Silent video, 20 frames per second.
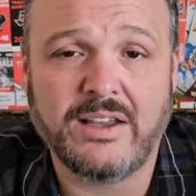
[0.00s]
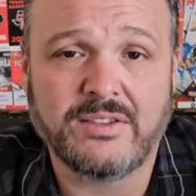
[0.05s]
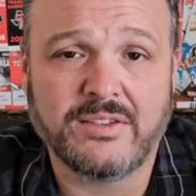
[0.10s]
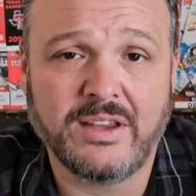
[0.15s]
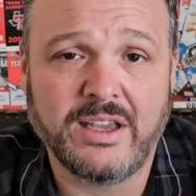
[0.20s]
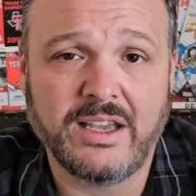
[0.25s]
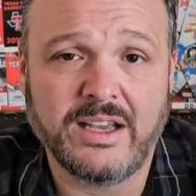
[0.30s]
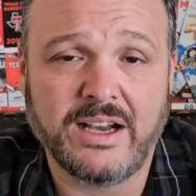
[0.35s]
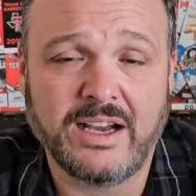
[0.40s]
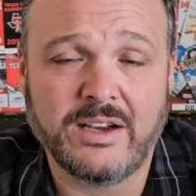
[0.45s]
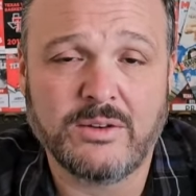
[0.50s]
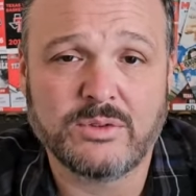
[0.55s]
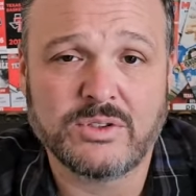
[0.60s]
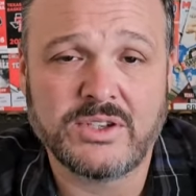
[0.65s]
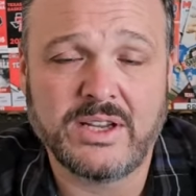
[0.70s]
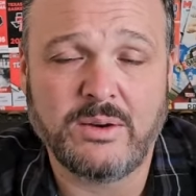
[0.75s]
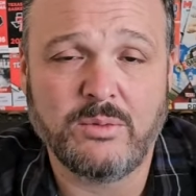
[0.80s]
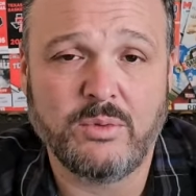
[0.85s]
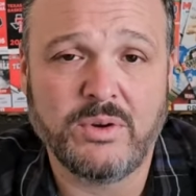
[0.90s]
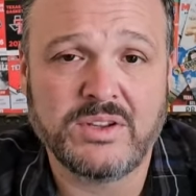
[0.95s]
I think Iowa
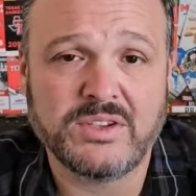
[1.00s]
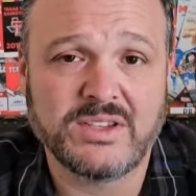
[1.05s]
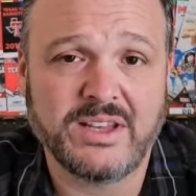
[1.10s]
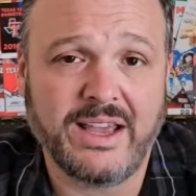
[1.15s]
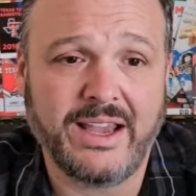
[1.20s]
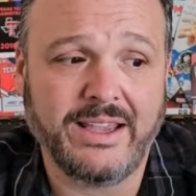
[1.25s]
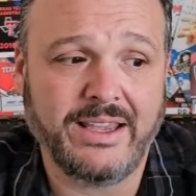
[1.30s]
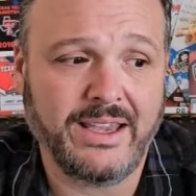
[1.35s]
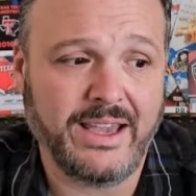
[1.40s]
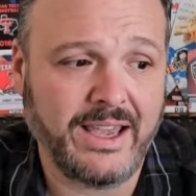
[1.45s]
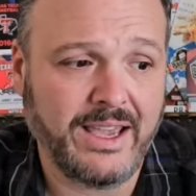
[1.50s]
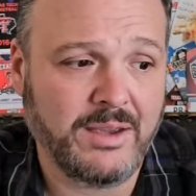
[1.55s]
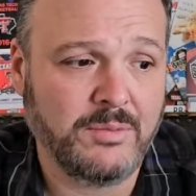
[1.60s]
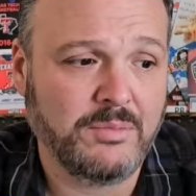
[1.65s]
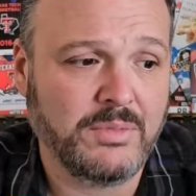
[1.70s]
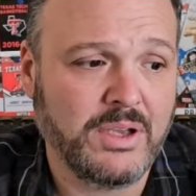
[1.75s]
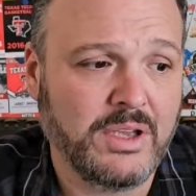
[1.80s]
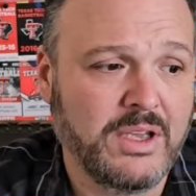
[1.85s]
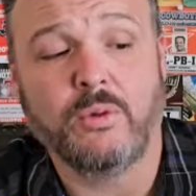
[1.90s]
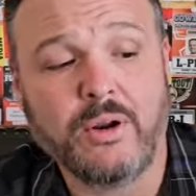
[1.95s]
State wins that
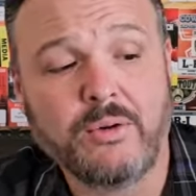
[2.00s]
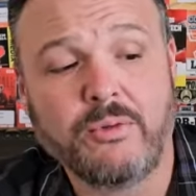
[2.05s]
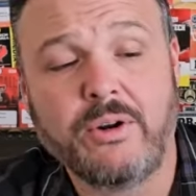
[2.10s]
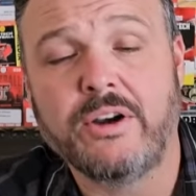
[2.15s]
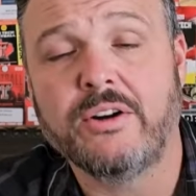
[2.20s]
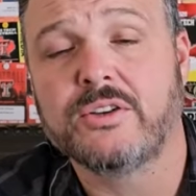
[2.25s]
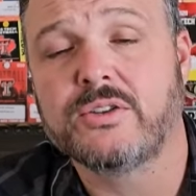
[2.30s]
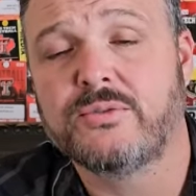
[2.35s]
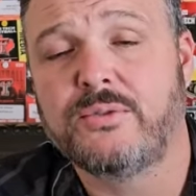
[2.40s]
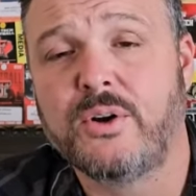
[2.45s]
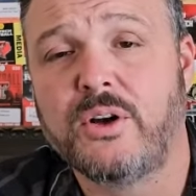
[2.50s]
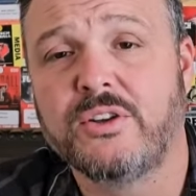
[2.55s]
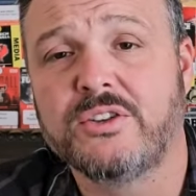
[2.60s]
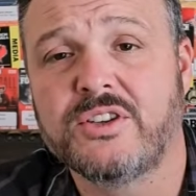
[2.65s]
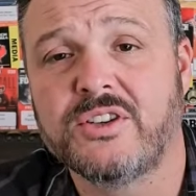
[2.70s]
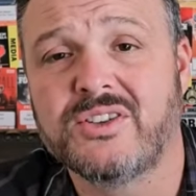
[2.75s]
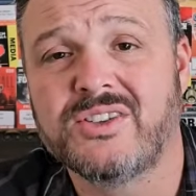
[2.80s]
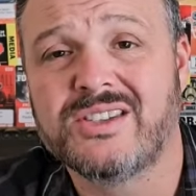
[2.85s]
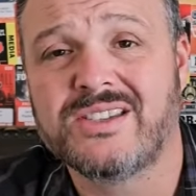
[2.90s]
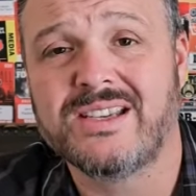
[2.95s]
game. The Red Raiders
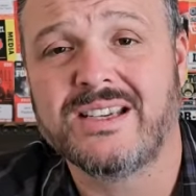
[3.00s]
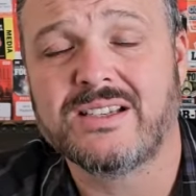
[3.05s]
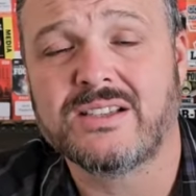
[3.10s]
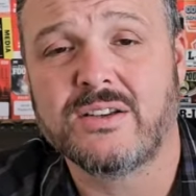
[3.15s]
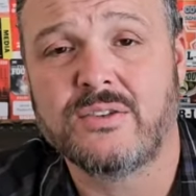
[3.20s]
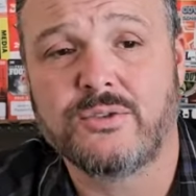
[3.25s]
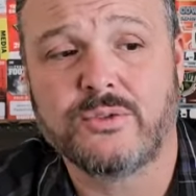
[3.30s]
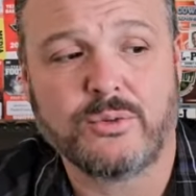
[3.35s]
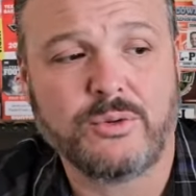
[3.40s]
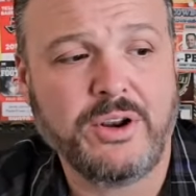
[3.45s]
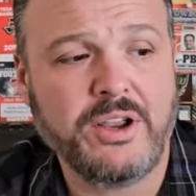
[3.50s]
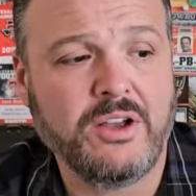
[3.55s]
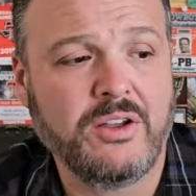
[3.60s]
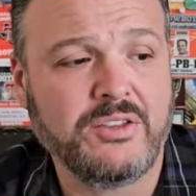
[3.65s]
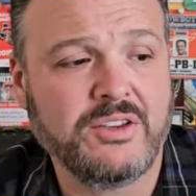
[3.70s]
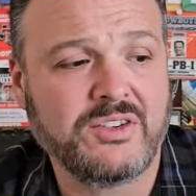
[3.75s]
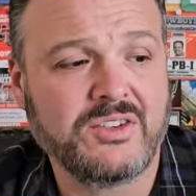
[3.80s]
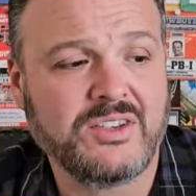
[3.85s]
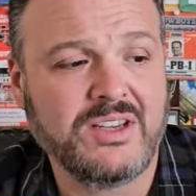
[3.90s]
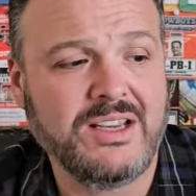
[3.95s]
fall to 6-3
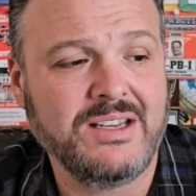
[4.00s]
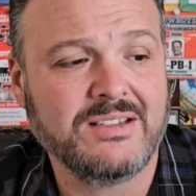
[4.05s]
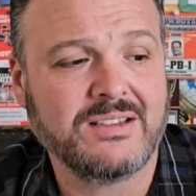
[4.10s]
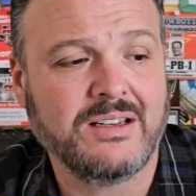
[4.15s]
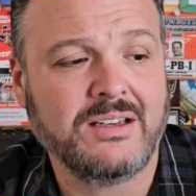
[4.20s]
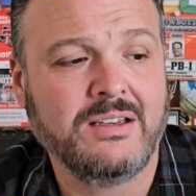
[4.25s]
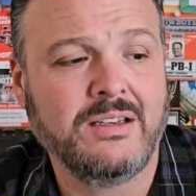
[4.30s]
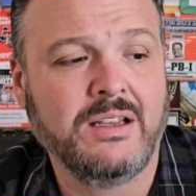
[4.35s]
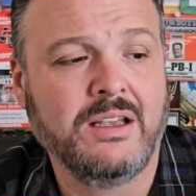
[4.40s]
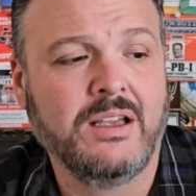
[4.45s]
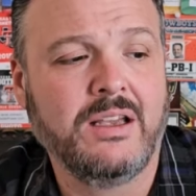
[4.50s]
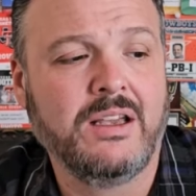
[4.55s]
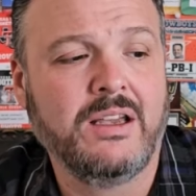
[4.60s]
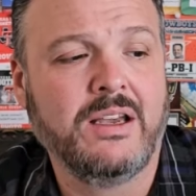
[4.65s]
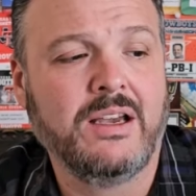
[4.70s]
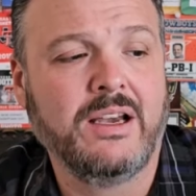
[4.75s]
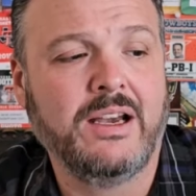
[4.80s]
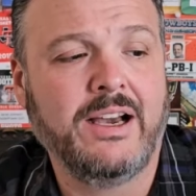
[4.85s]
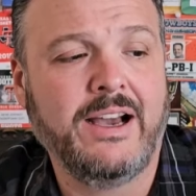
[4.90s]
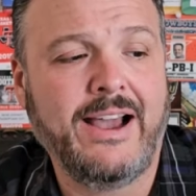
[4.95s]
on the season
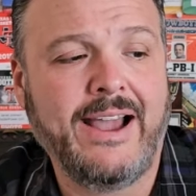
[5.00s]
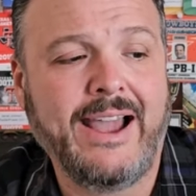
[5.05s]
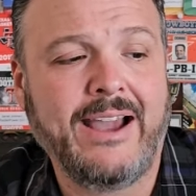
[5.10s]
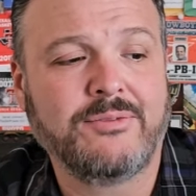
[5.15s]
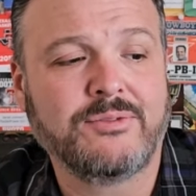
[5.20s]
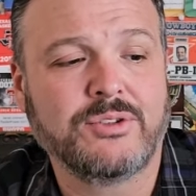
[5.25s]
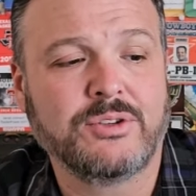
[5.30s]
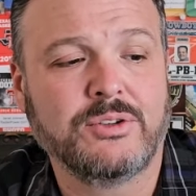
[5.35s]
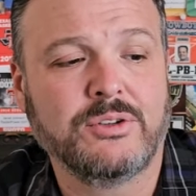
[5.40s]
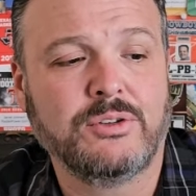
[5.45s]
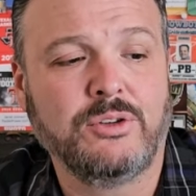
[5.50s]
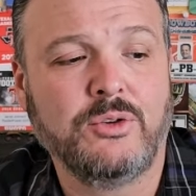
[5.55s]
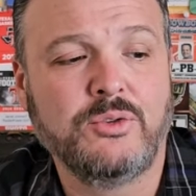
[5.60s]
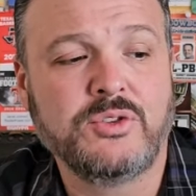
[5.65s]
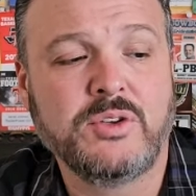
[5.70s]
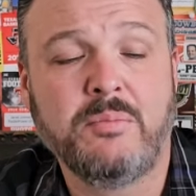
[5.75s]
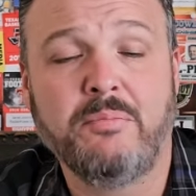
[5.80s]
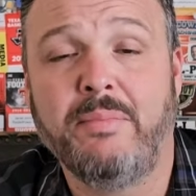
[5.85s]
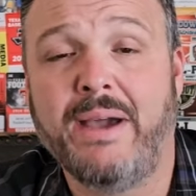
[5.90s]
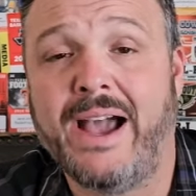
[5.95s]
after
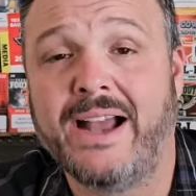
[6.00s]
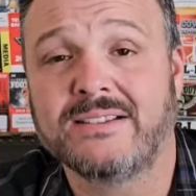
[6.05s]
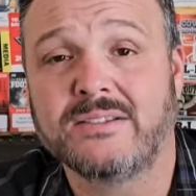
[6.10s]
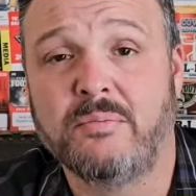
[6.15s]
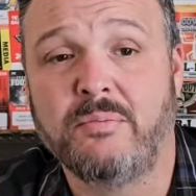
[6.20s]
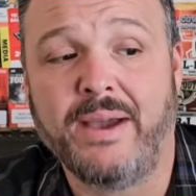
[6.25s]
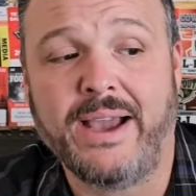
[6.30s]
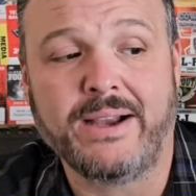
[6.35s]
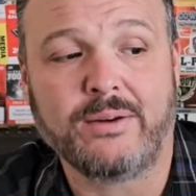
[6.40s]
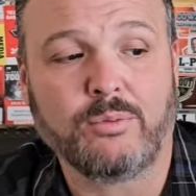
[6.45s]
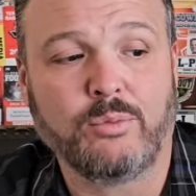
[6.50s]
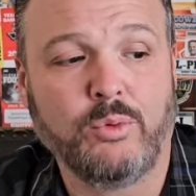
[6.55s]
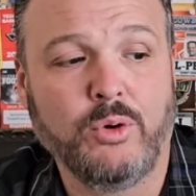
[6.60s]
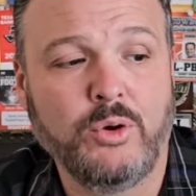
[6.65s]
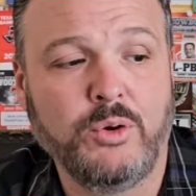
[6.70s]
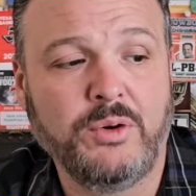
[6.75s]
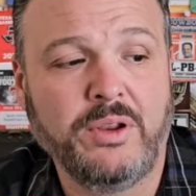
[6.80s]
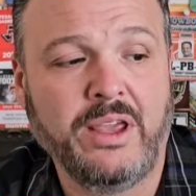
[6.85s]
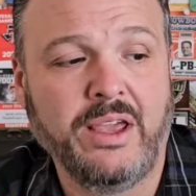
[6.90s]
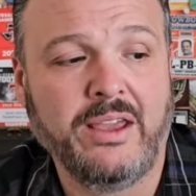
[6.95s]
losing back-to-back
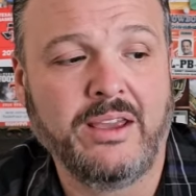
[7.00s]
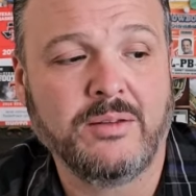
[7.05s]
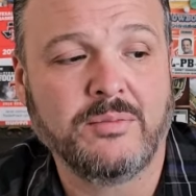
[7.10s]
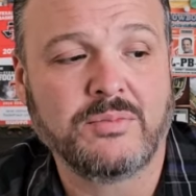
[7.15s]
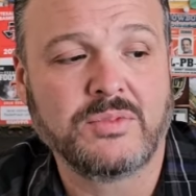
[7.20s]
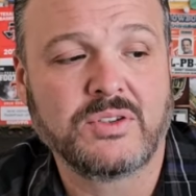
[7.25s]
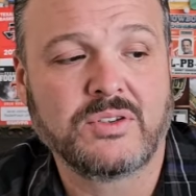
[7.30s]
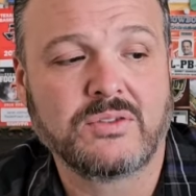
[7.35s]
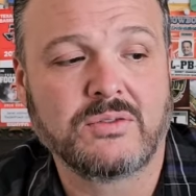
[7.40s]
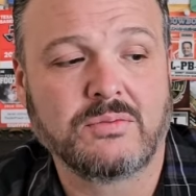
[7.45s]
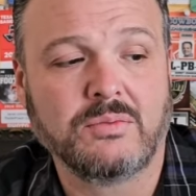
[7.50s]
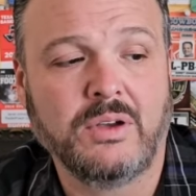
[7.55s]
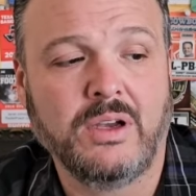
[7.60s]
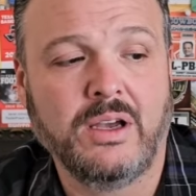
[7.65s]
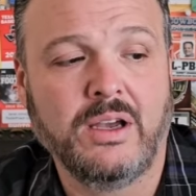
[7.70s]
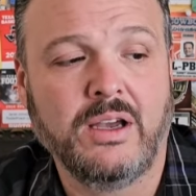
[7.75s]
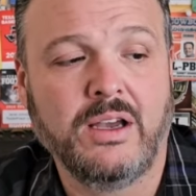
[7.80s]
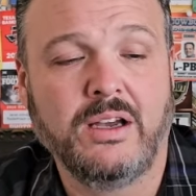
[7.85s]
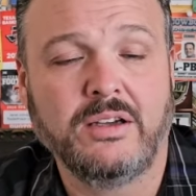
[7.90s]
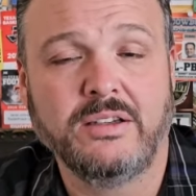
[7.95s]
road games
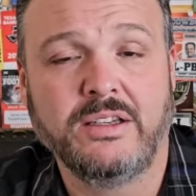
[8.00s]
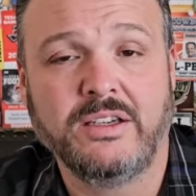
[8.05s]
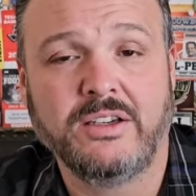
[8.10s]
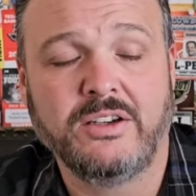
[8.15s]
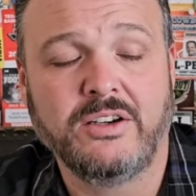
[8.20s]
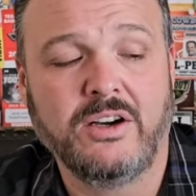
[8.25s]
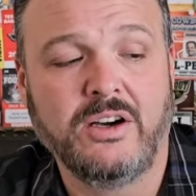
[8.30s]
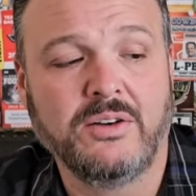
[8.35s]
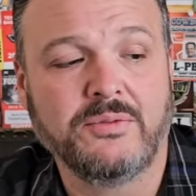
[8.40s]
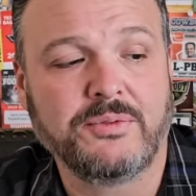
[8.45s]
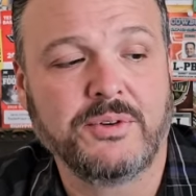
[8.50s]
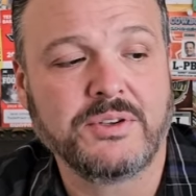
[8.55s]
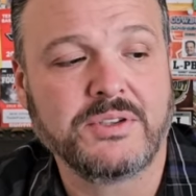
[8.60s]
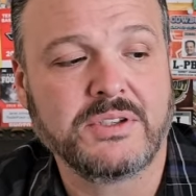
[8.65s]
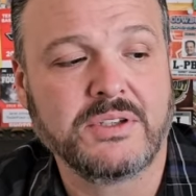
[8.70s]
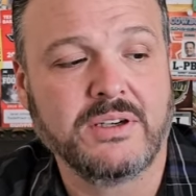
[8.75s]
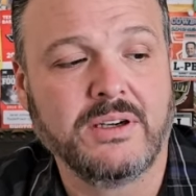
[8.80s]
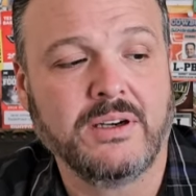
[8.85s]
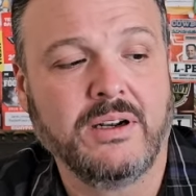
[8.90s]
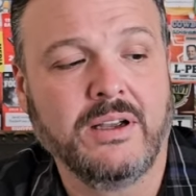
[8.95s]
in
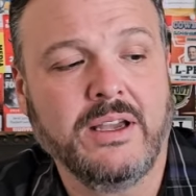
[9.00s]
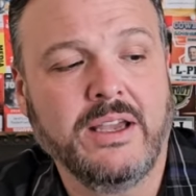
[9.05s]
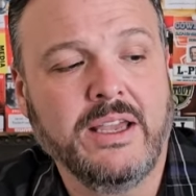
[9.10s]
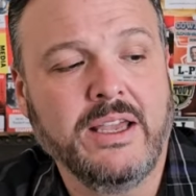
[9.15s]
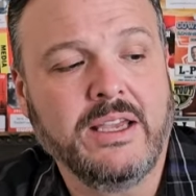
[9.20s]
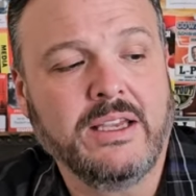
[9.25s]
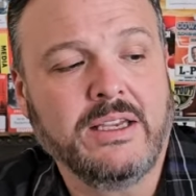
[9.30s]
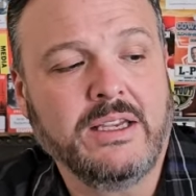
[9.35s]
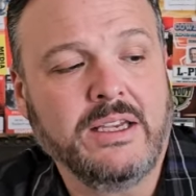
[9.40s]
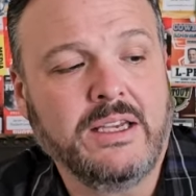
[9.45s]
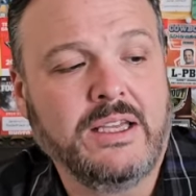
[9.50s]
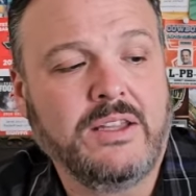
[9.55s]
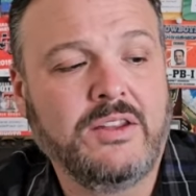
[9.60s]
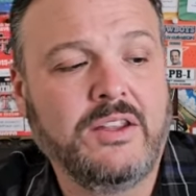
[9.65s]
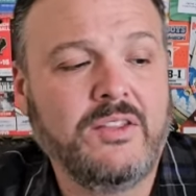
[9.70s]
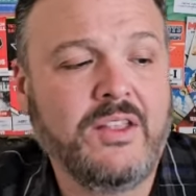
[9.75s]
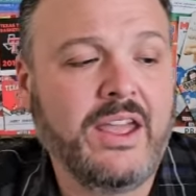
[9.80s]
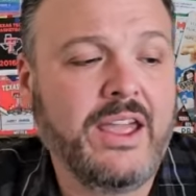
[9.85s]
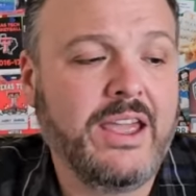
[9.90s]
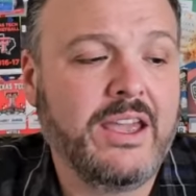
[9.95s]
conference there. And then